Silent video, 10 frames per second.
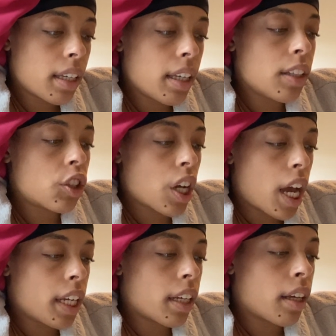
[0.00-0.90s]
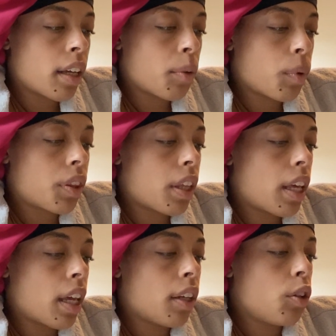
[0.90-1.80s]
in China, and with
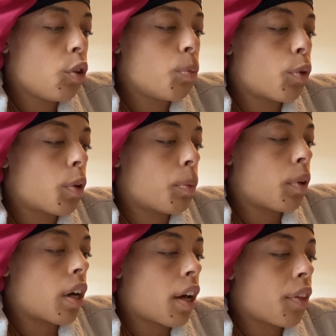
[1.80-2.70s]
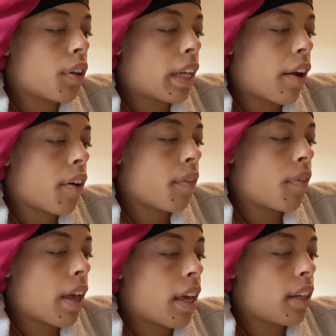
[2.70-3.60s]
innumerable other
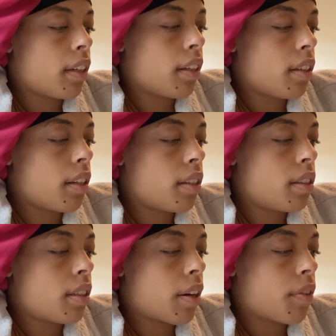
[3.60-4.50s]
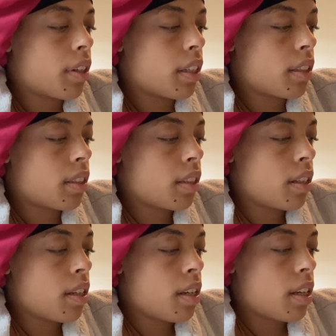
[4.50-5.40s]
caravansaries
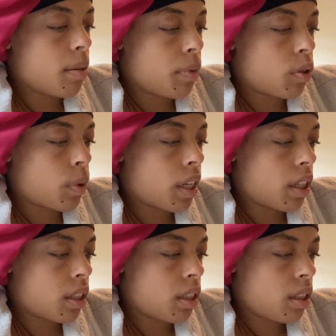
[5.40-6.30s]
in between.